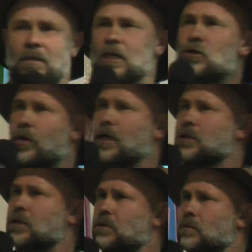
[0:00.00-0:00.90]
A
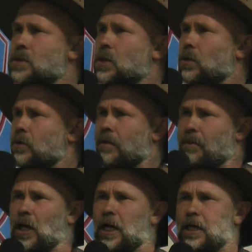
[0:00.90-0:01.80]
grunt was all the
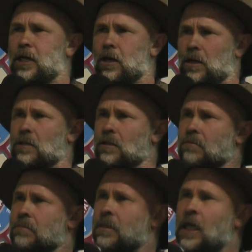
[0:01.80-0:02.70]
reply he got.
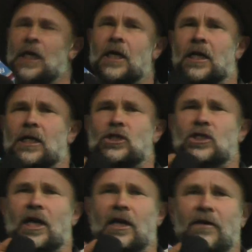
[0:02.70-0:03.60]
He
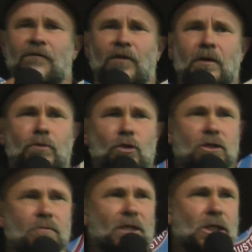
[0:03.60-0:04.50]
shaved the
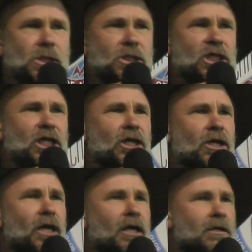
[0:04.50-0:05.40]
bushman's
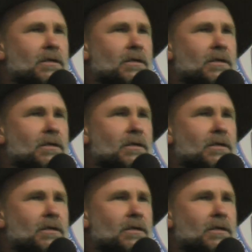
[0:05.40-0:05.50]
chin.